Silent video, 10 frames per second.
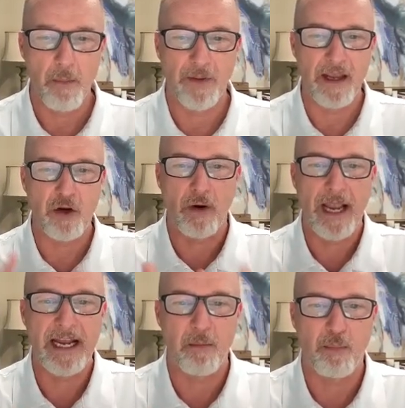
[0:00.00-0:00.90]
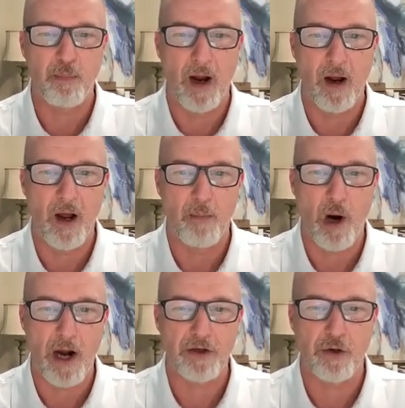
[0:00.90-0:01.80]
but they create a a
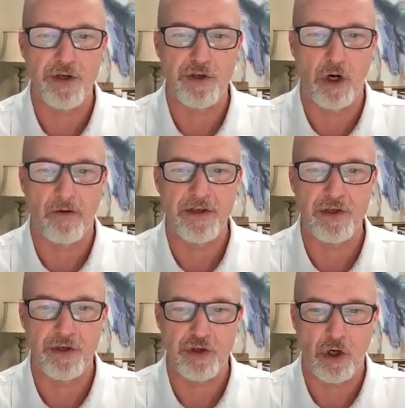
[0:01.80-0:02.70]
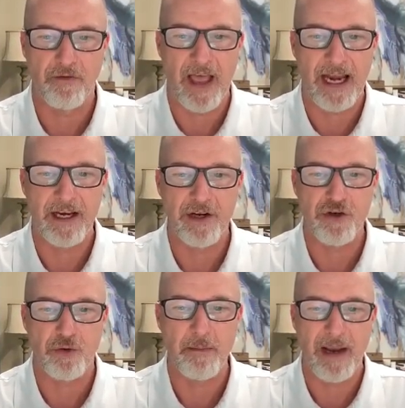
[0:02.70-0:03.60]
product or a service to serve that
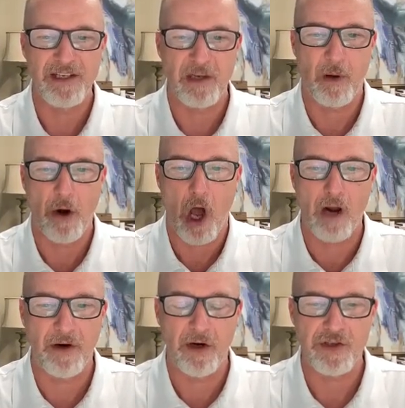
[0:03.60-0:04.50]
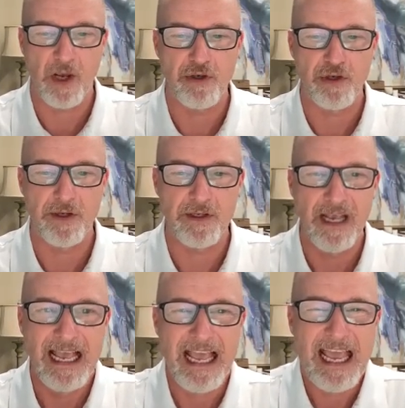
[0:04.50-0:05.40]
industry based upon all of their assumptions.